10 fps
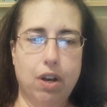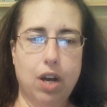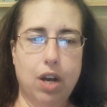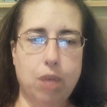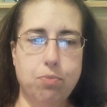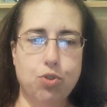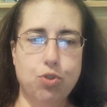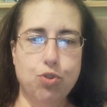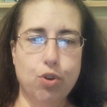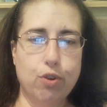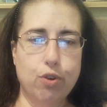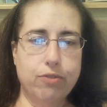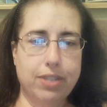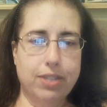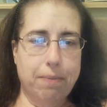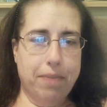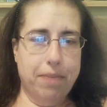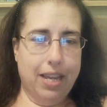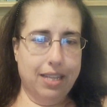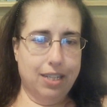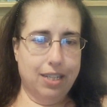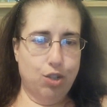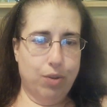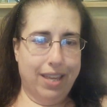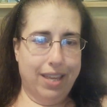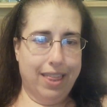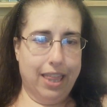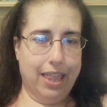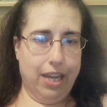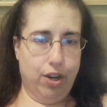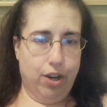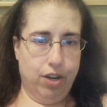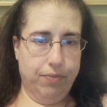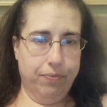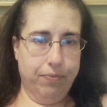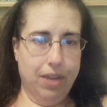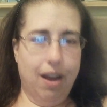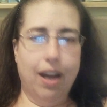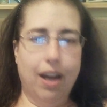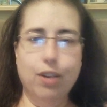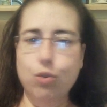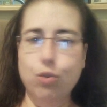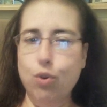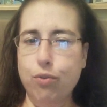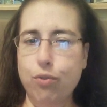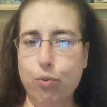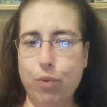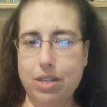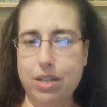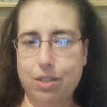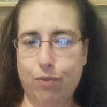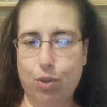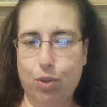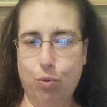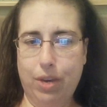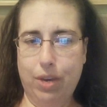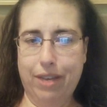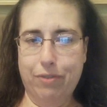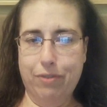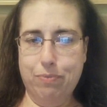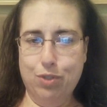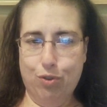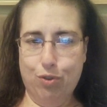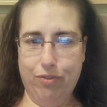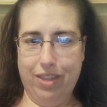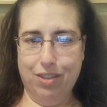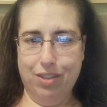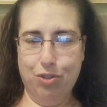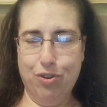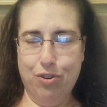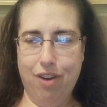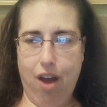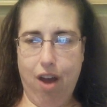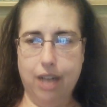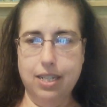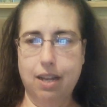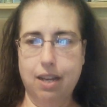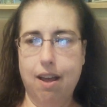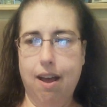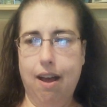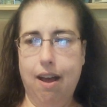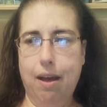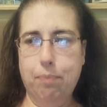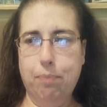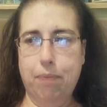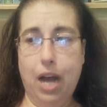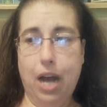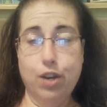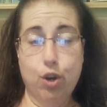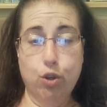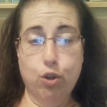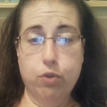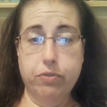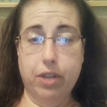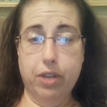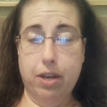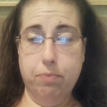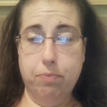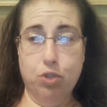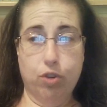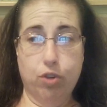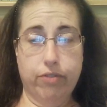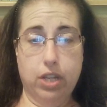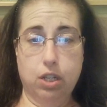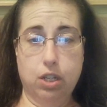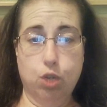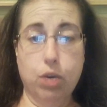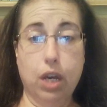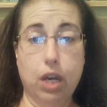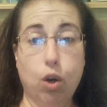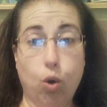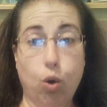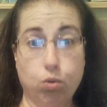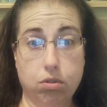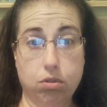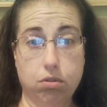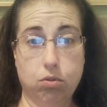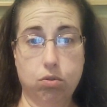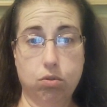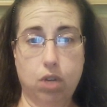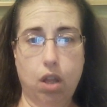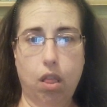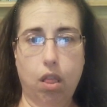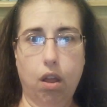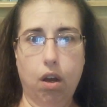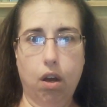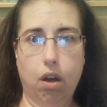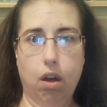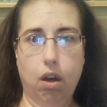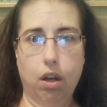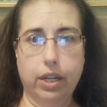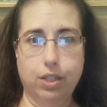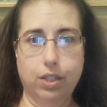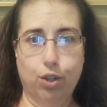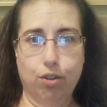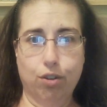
observed some things as you get thinner. I don't know if the rest of you have observed this or not. I know you've observed that you get cold a lot easier.